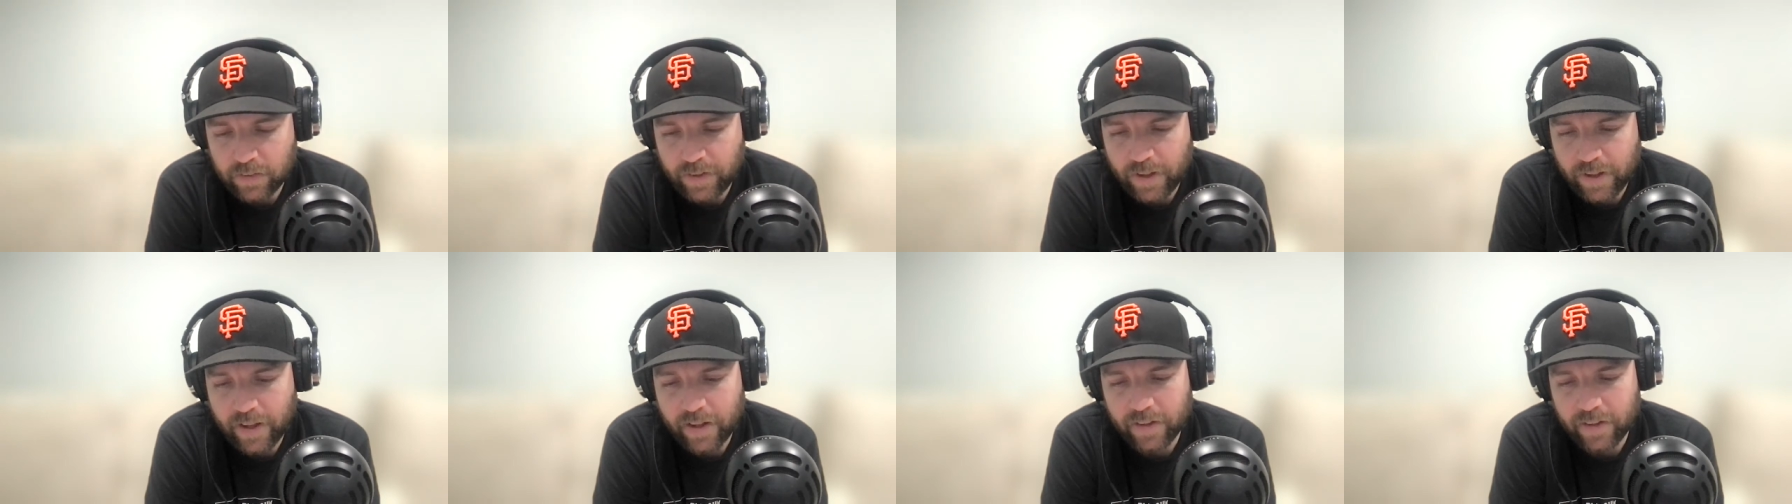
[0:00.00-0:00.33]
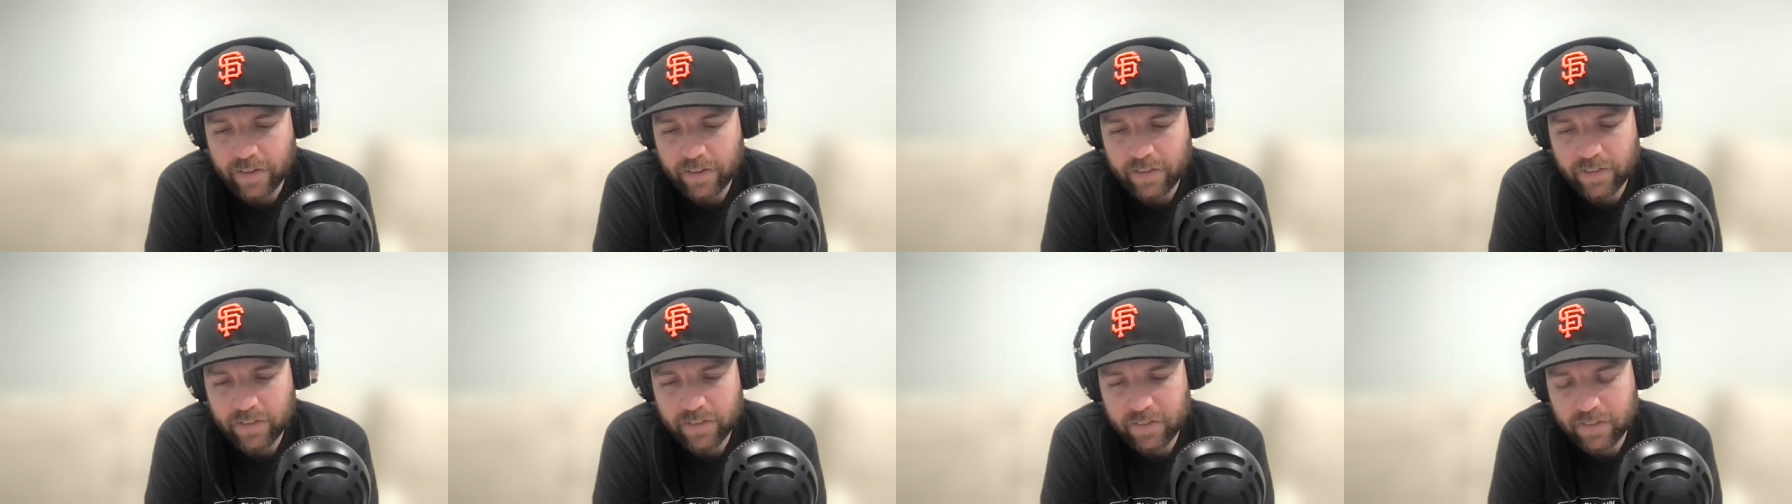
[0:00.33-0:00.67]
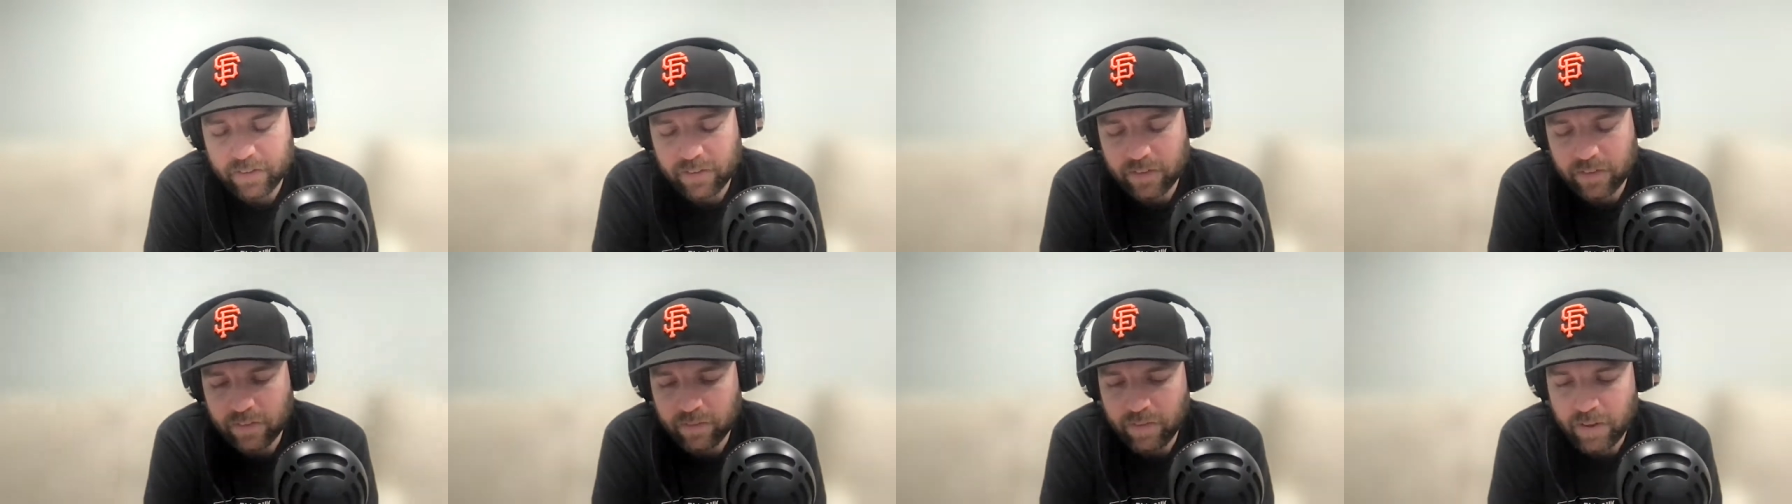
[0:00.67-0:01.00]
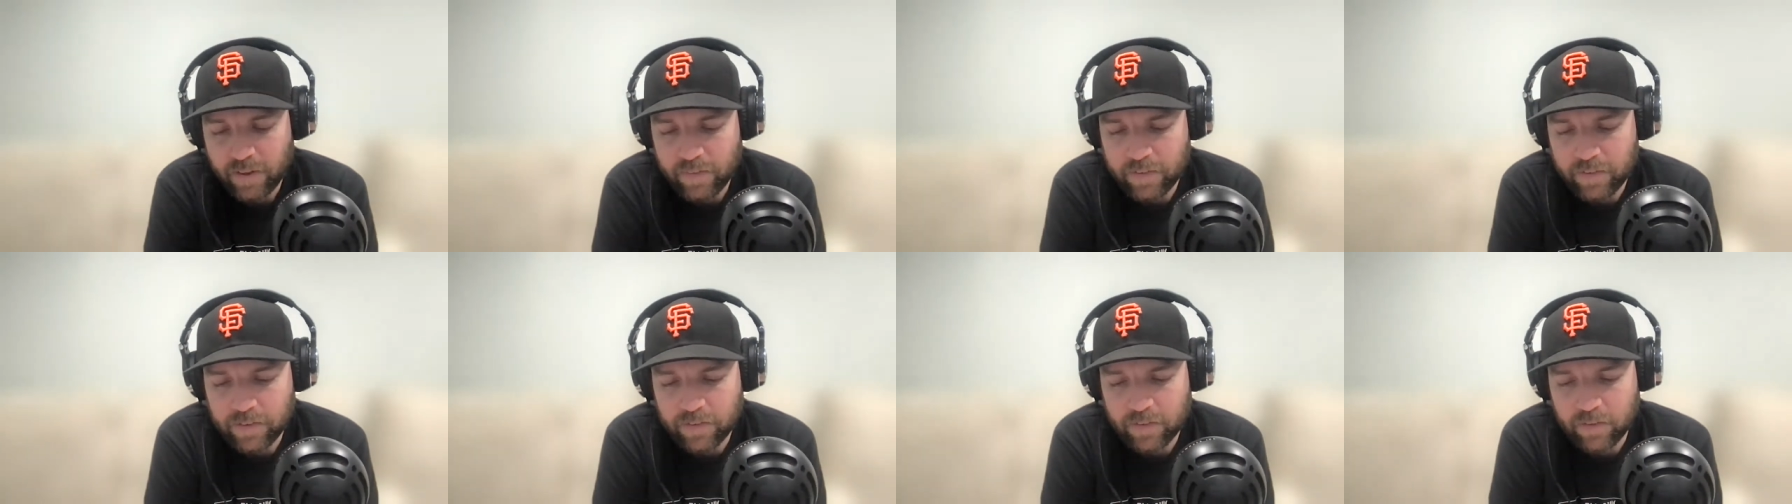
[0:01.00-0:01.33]
Ah, this is
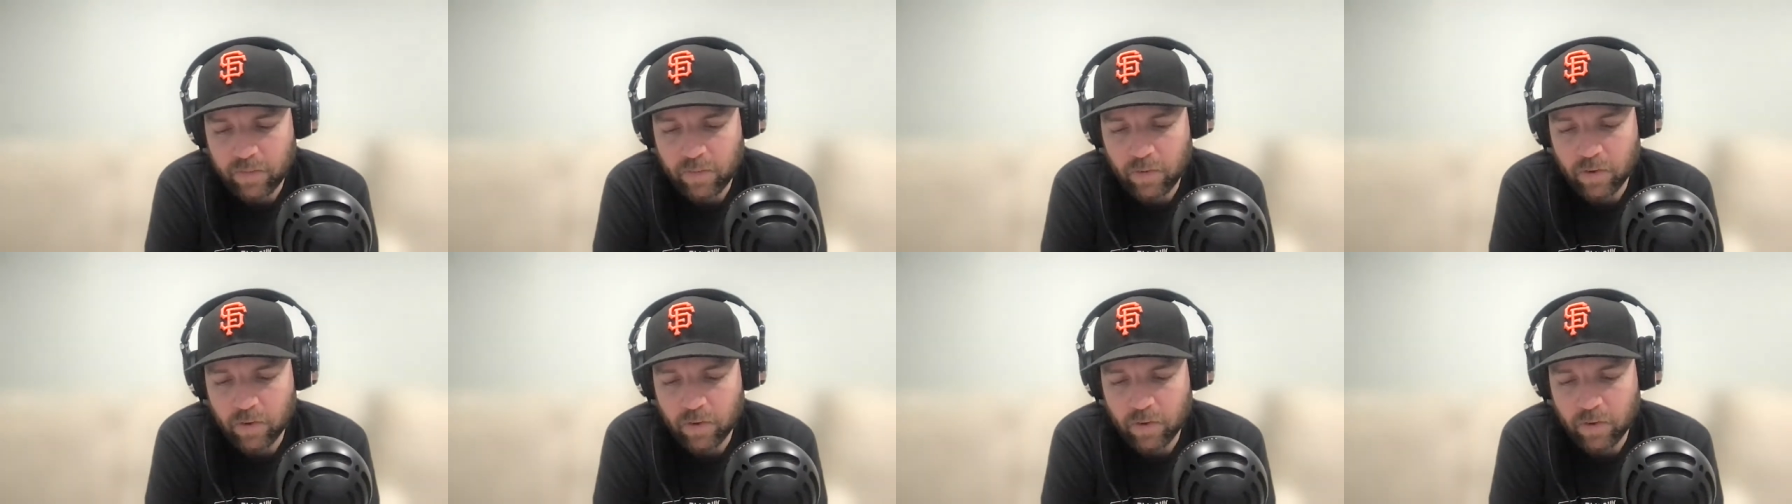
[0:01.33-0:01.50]
maybe two